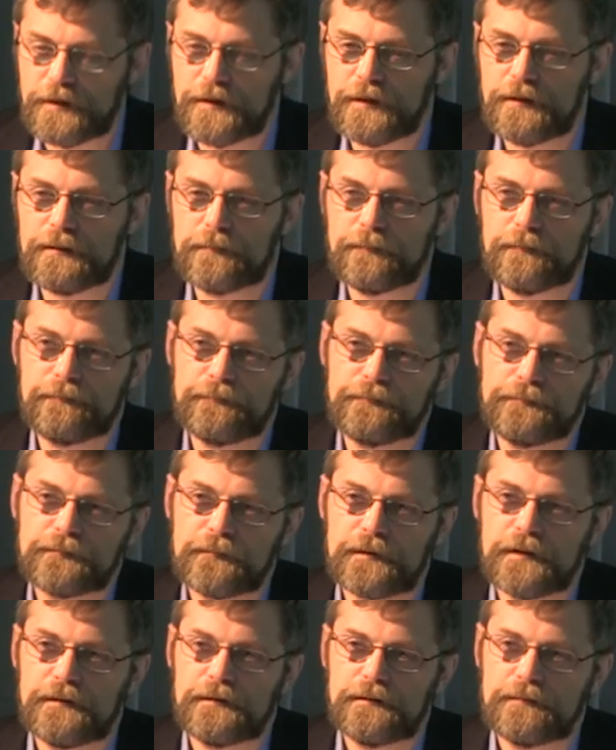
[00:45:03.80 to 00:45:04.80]

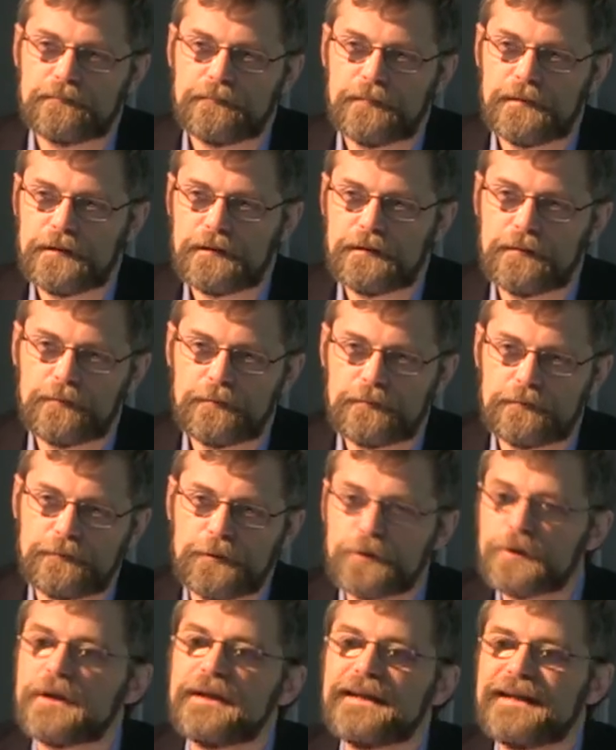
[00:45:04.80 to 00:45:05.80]

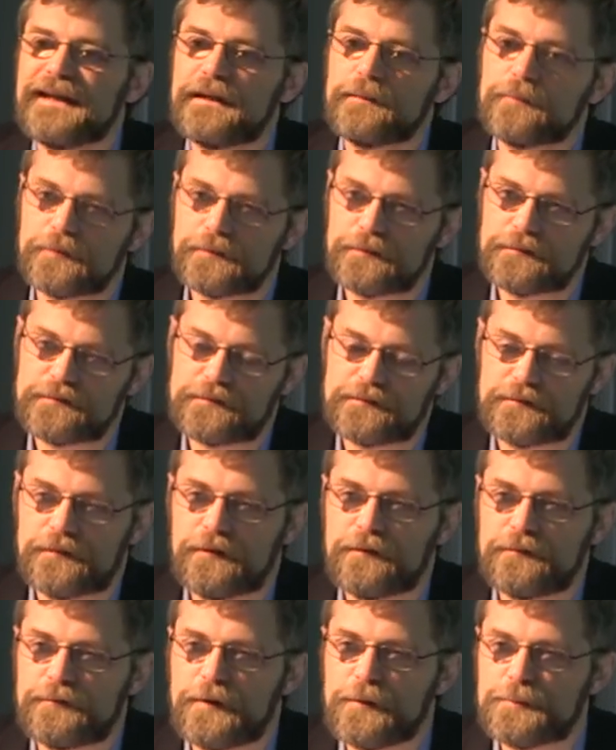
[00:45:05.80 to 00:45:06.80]
vocal labels
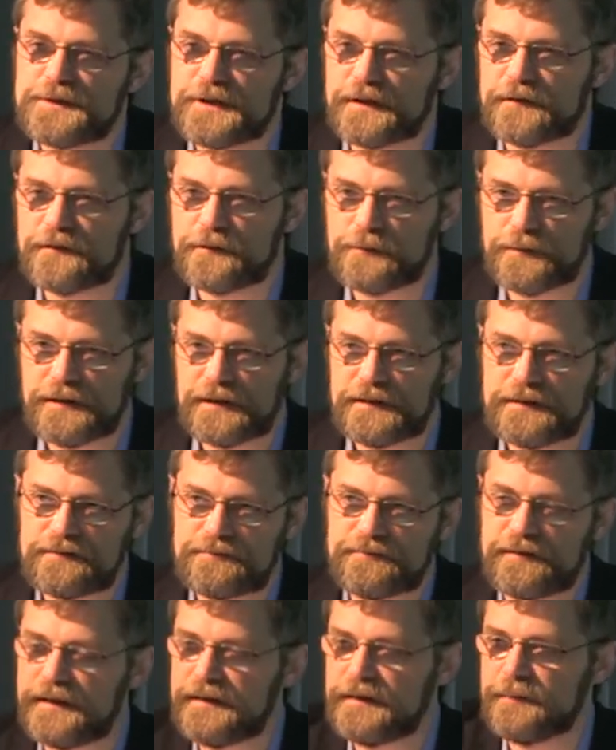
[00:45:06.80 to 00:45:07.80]
of objects to
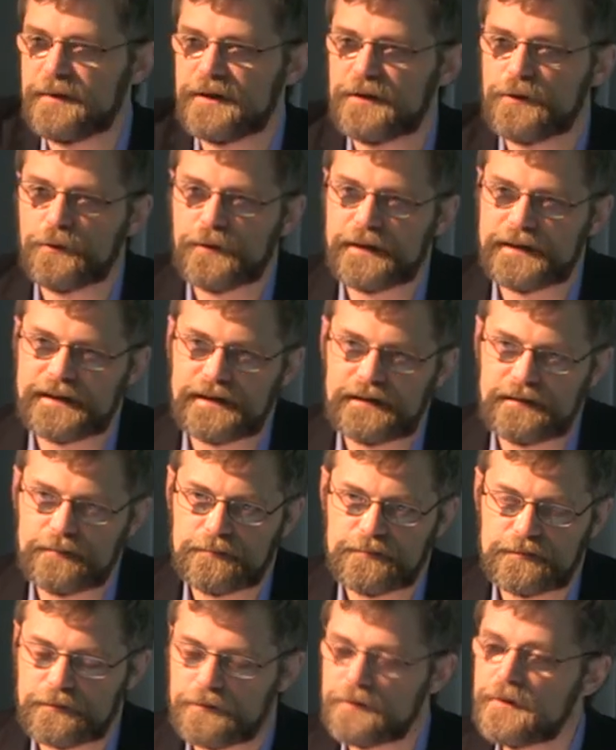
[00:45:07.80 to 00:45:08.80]
identify them and go and get
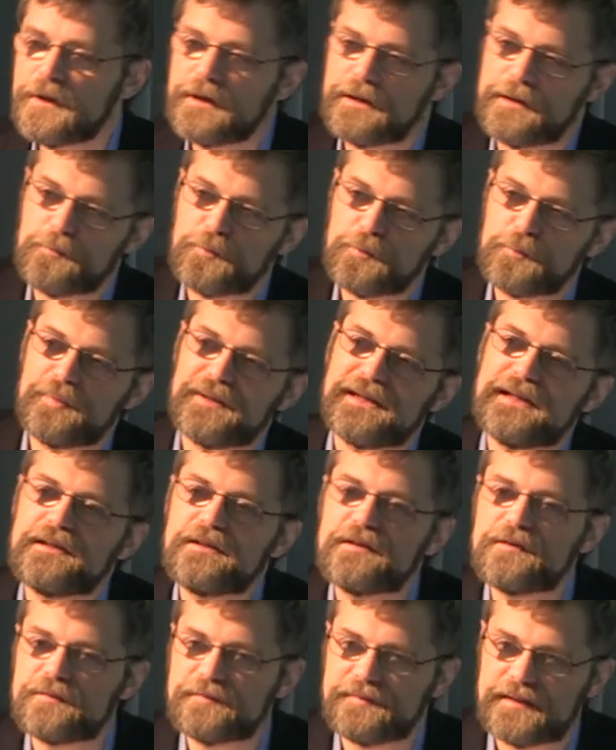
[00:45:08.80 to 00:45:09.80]
them. So he would play
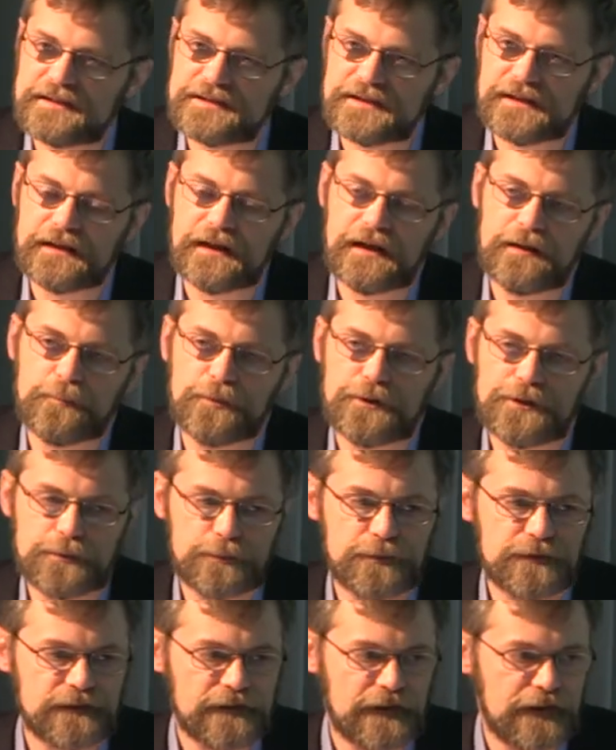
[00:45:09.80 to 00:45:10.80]
this fetching game where
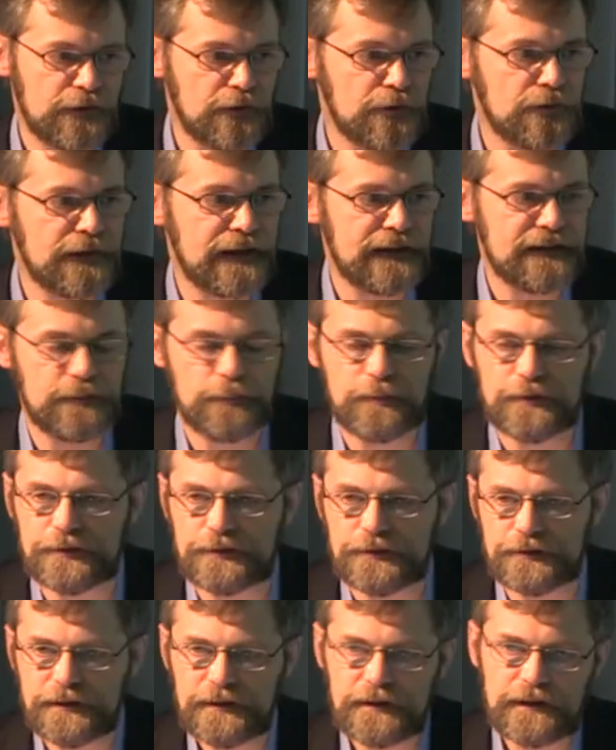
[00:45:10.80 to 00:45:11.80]
you would say, go get the
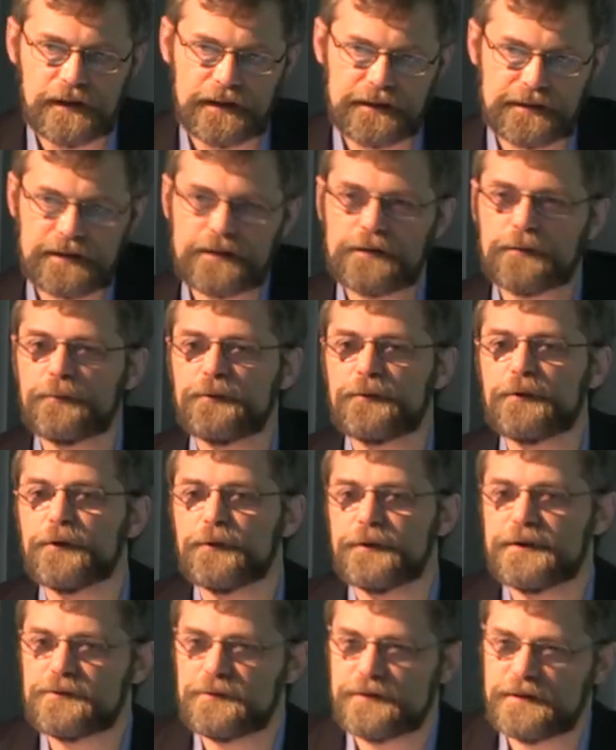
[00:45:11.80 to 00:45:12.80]
ball. And Rico would
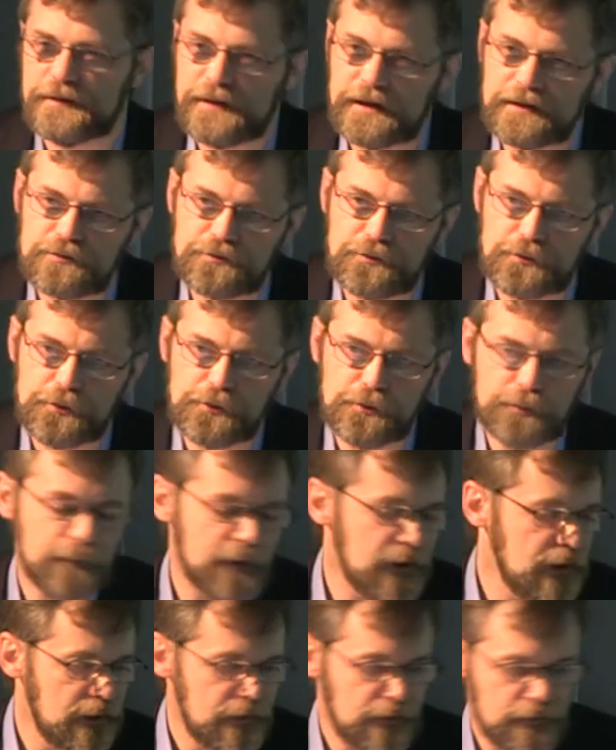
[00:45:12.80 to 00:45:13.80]
go into the next
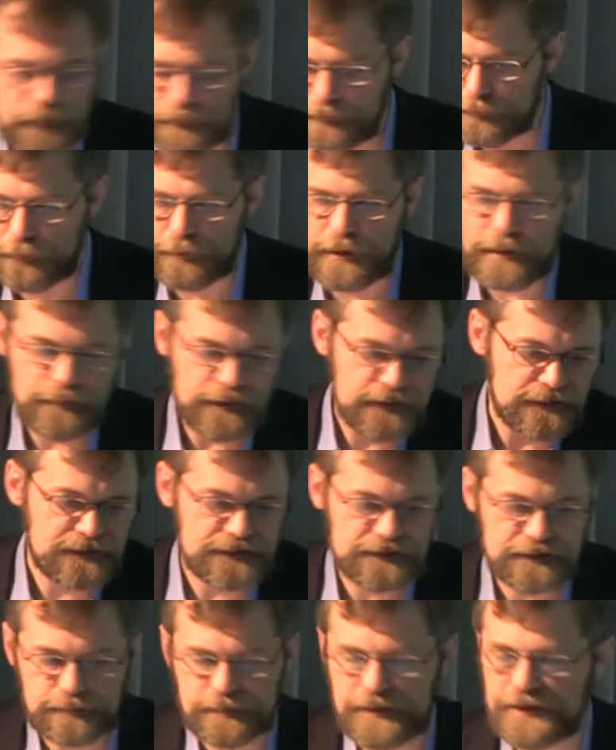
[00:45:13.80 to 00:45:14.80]
room,
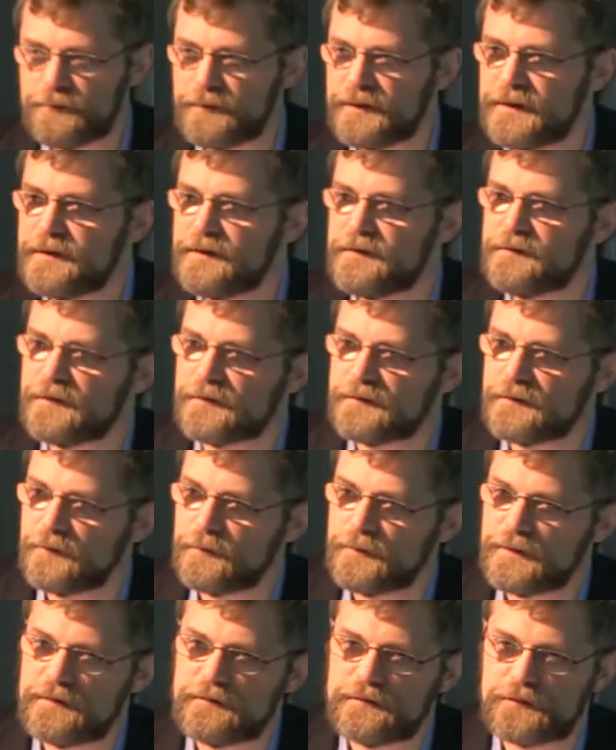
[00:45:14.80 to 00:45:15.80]
rummage between
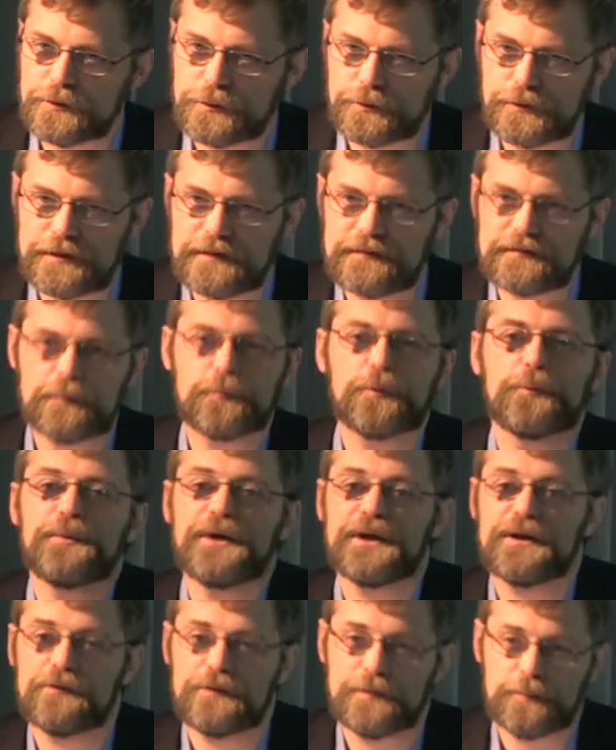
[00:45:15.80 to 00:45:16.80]
his toys, and would
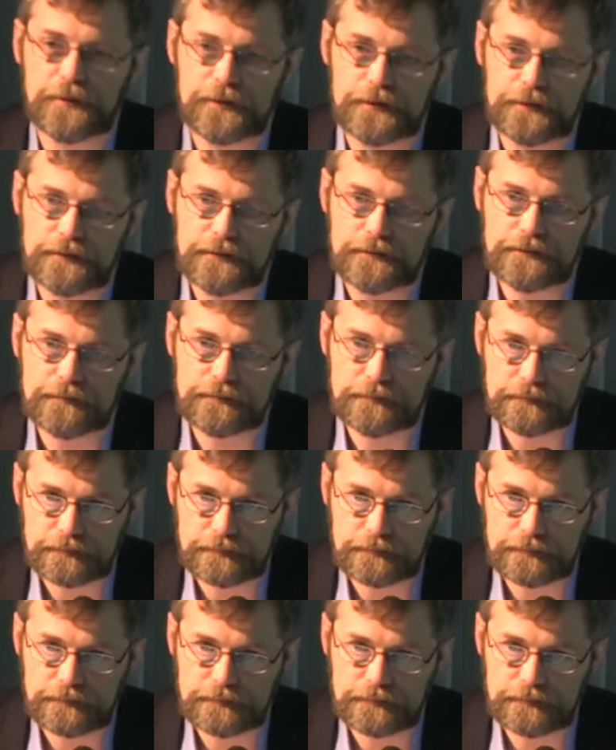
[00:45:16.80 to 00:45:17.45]
bring you the ball.